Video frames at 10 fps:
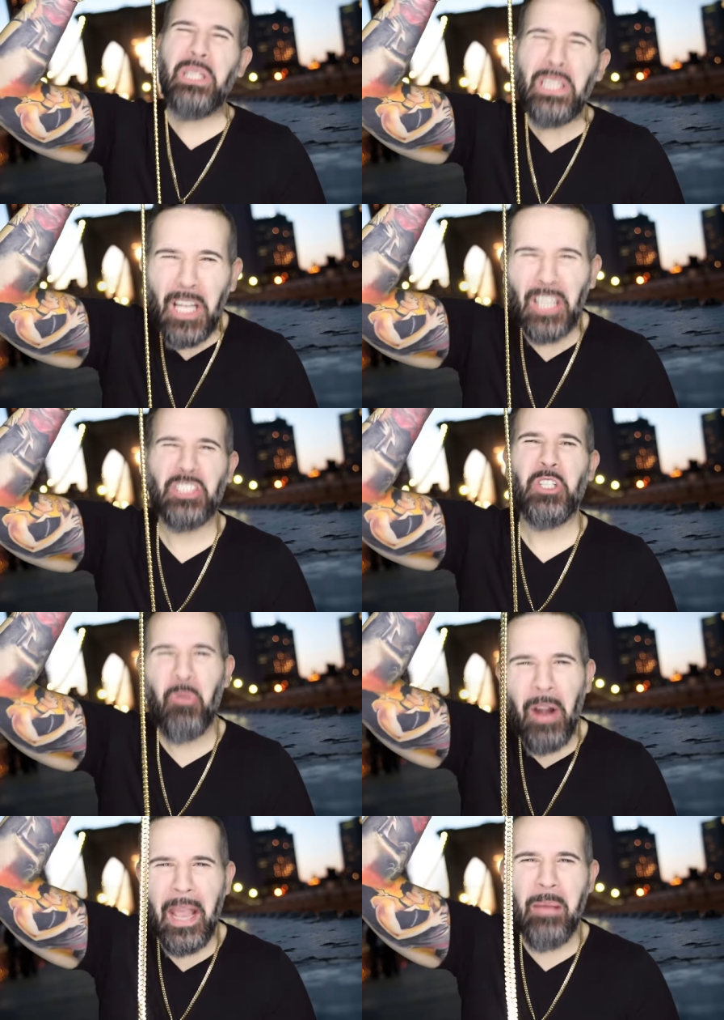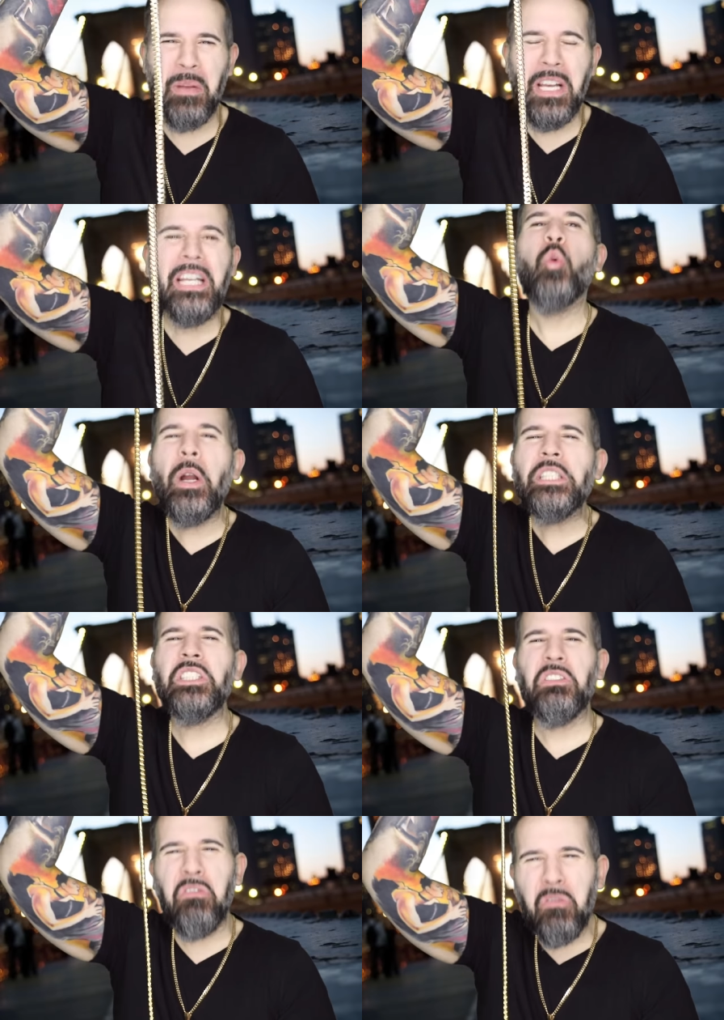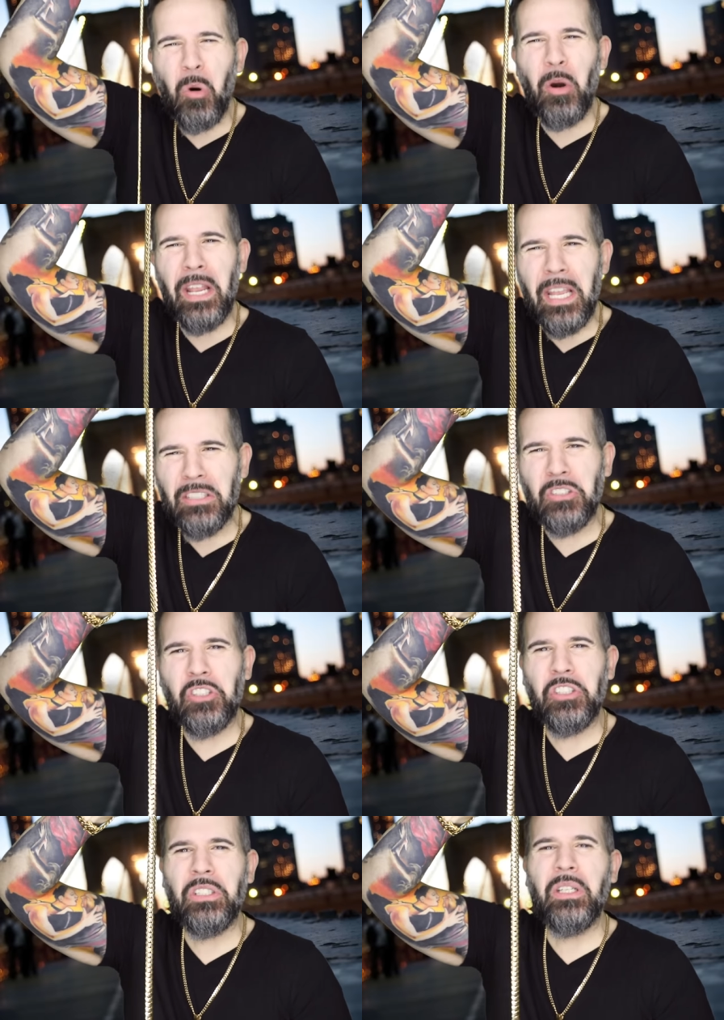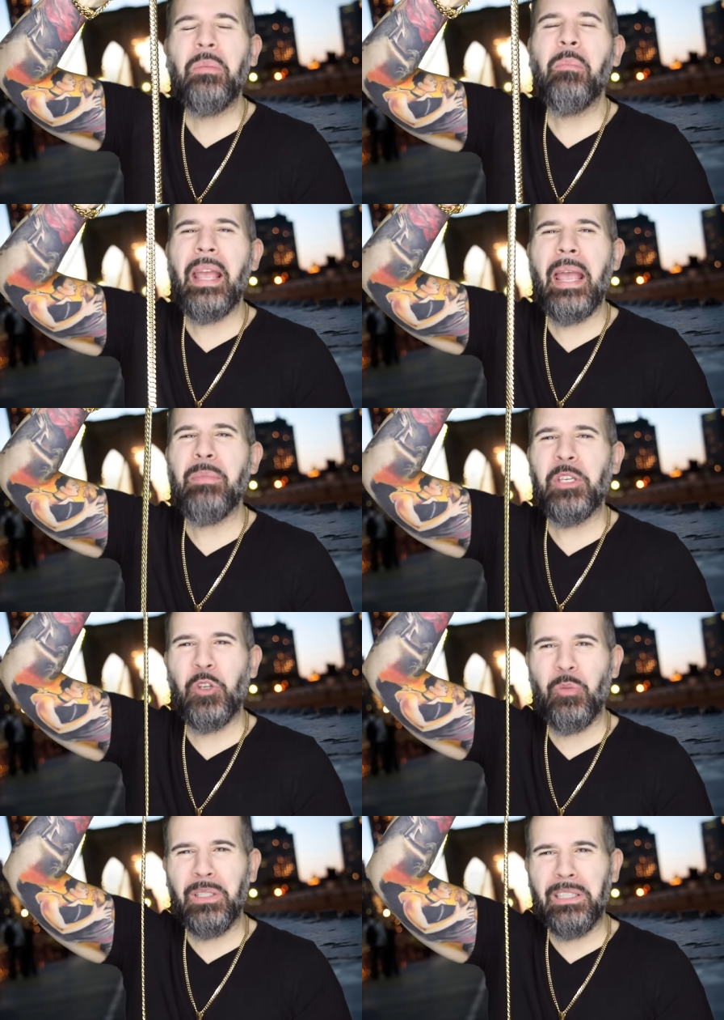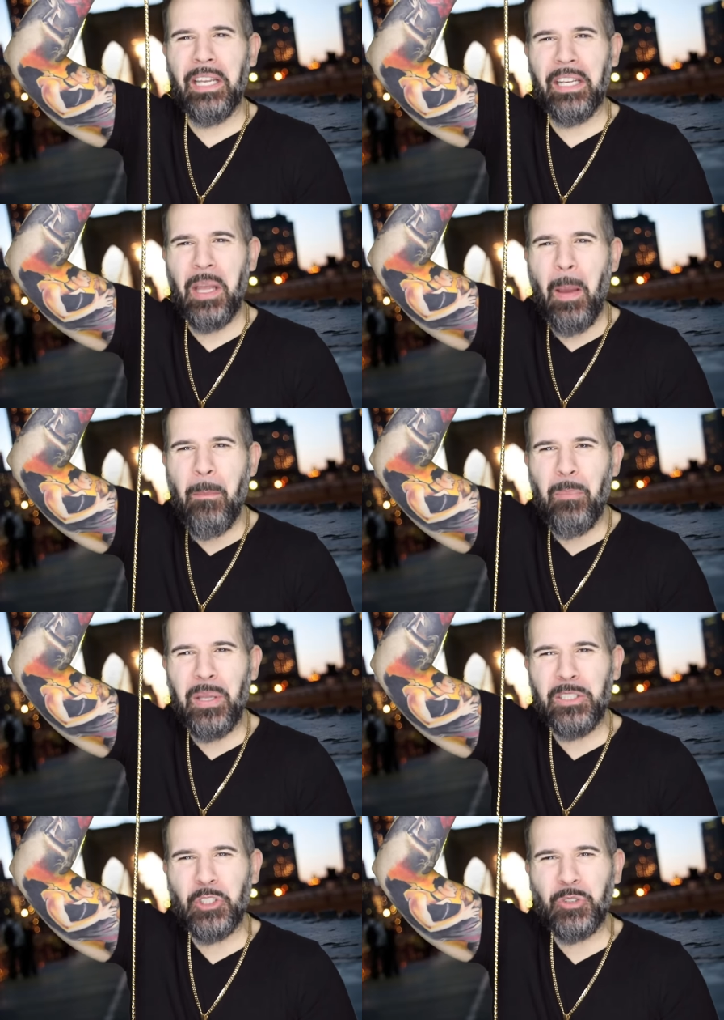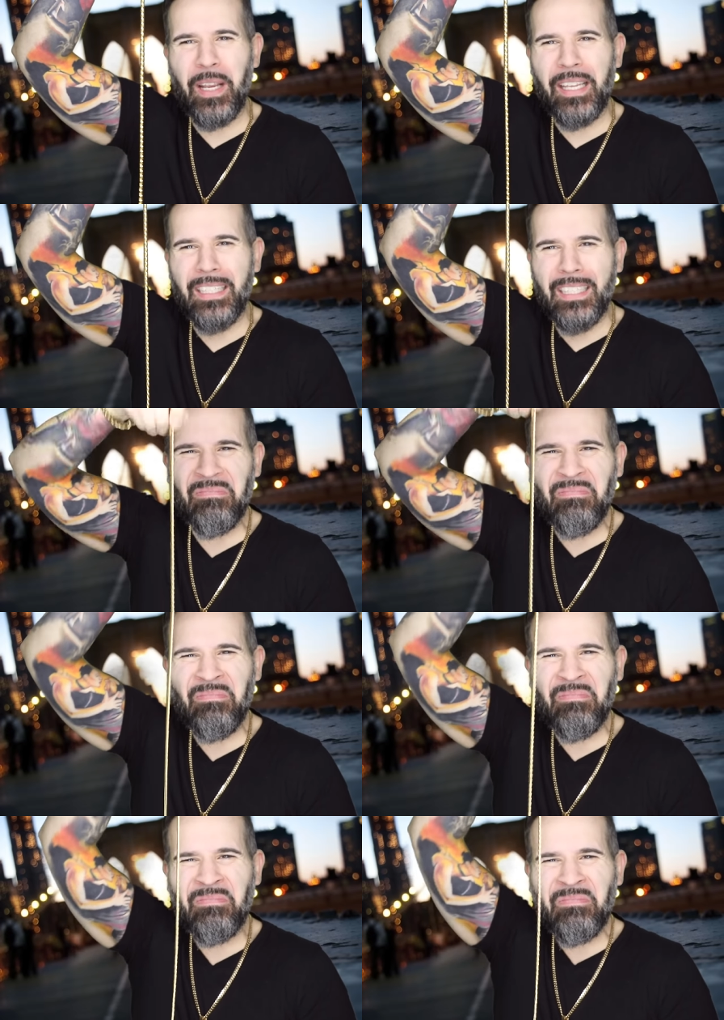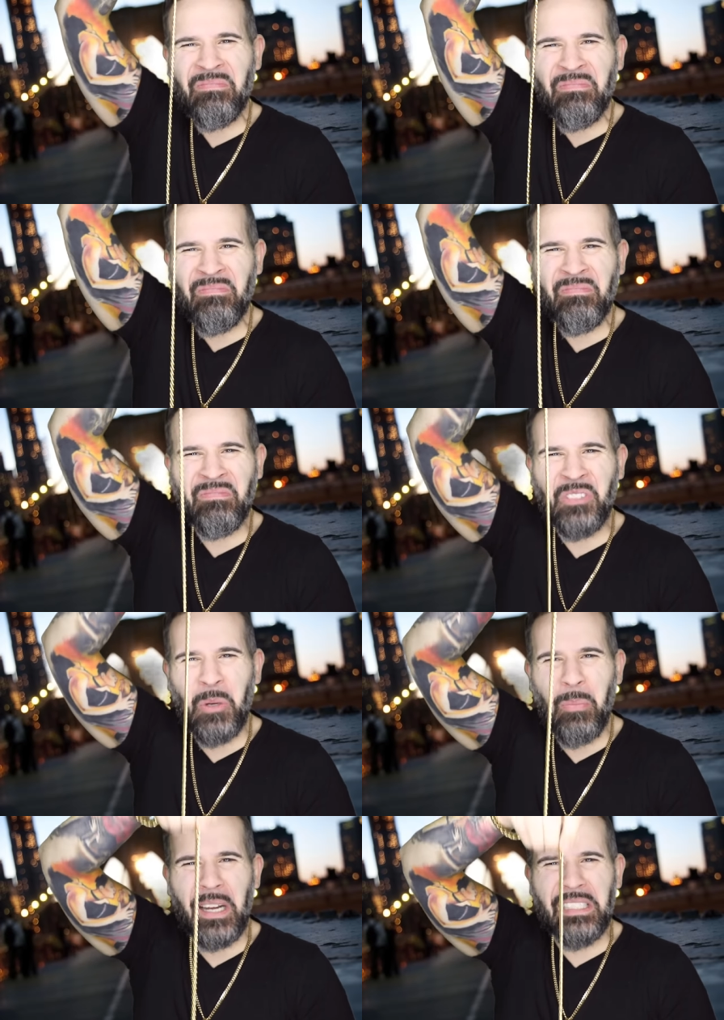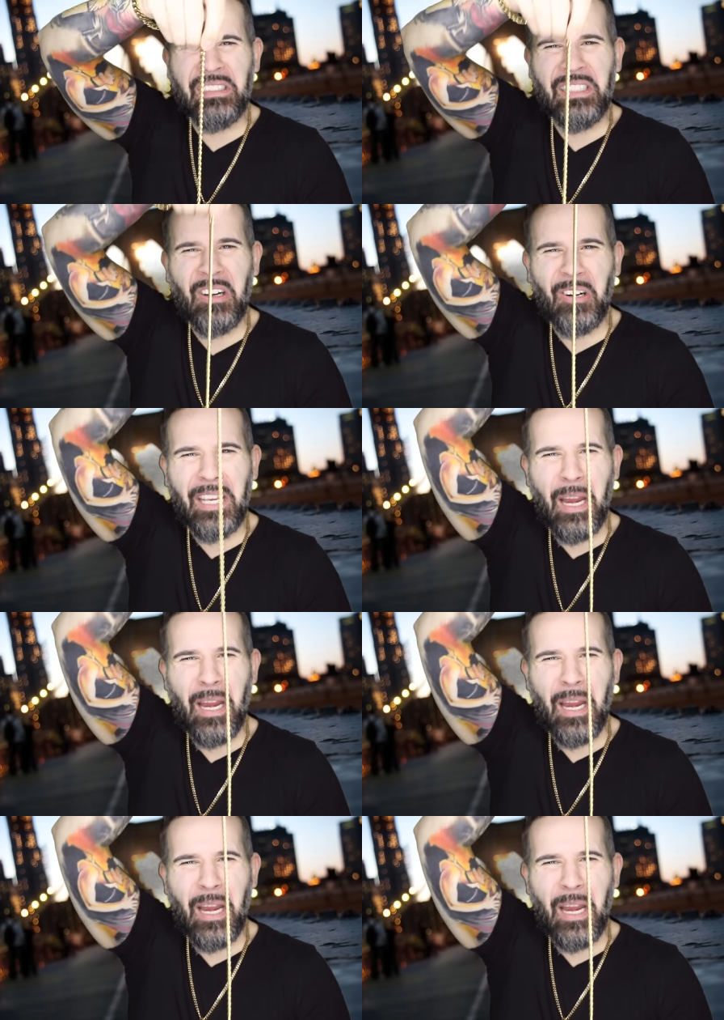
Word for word: plus gram, twenty-four inch Miami Cuban Link. Pin straight. Mmm, mmm, you can barely see it on